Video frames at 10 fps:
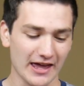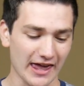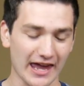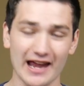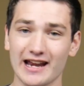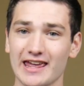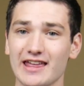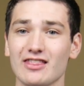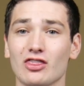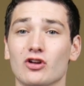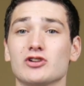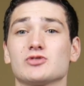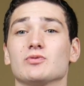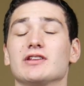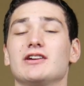and it looks
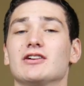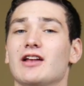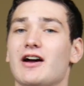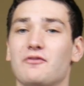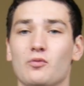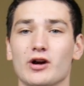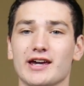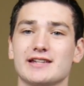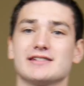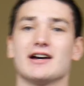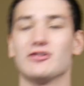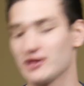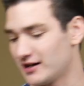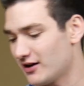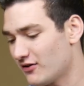really good. Uh, what I can tell right
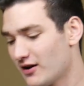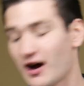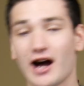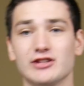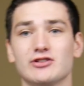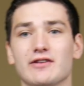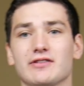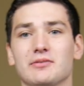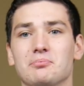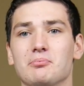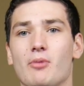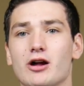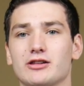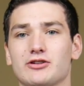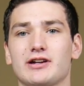now, I do have the
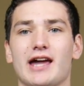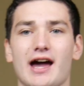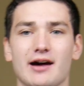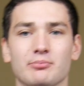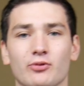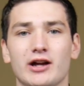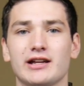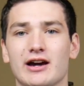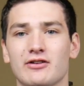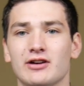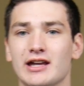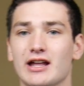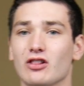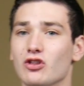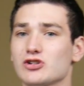monitoring app right now.
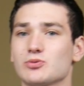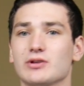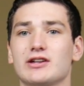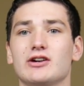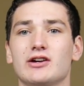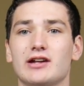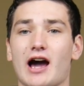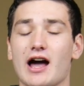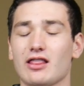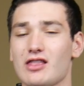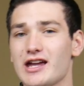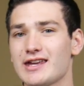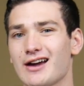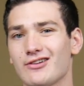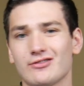looks really good. I like
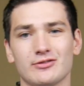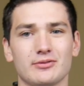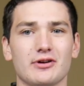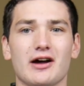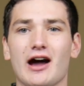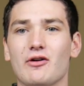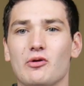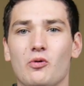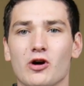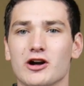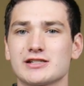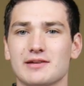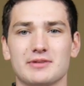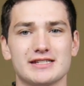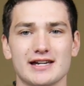how how it works. I've
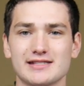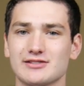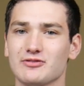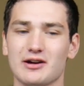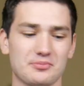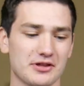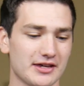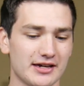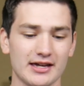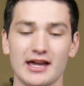been testing around with it,